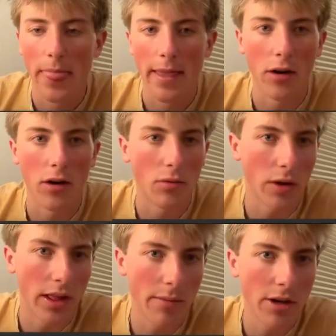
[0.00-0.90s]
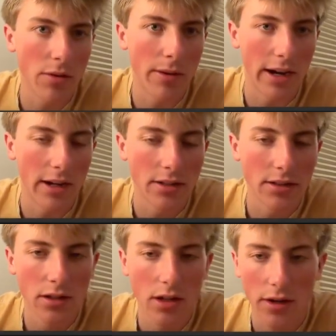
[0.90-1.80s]
or wait, let me go back.
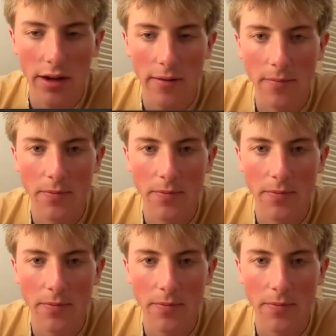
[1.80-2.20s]
Okay,